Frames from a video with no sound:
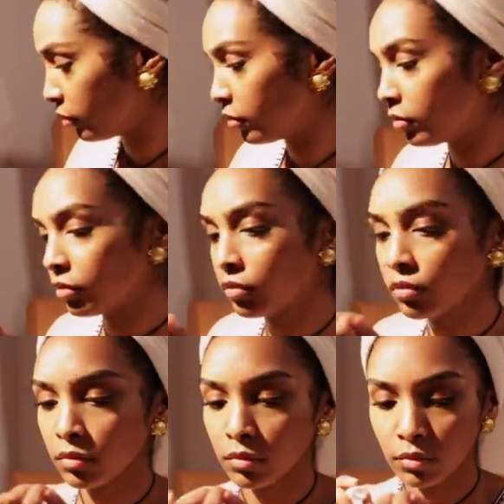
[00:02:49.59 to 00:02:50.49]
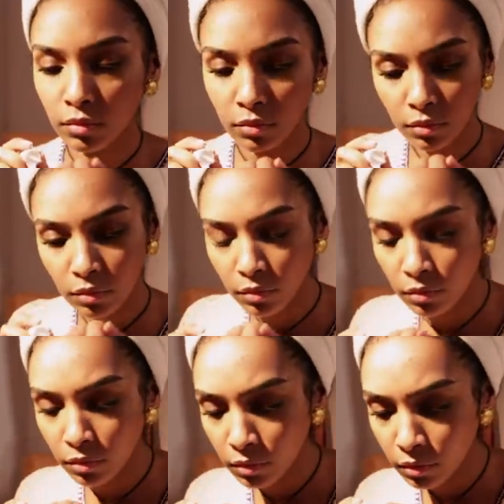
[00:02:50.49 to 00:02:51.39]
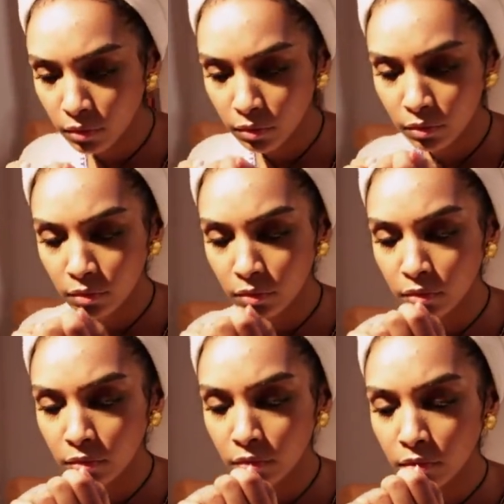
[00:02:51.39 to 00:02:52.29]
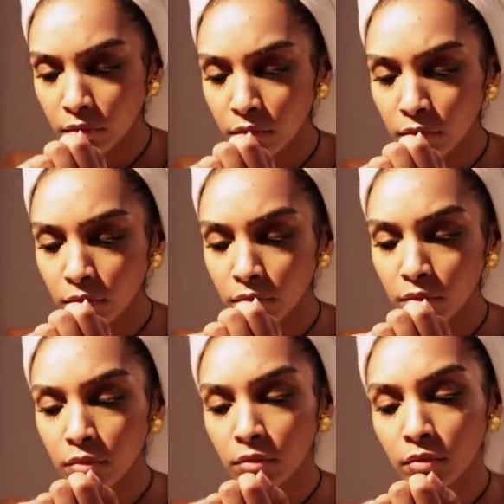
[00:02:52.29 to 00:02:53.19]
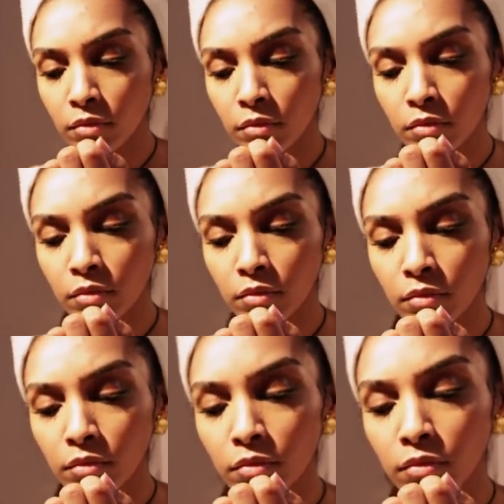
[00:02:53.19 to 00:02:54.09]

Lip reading: (no one is talking)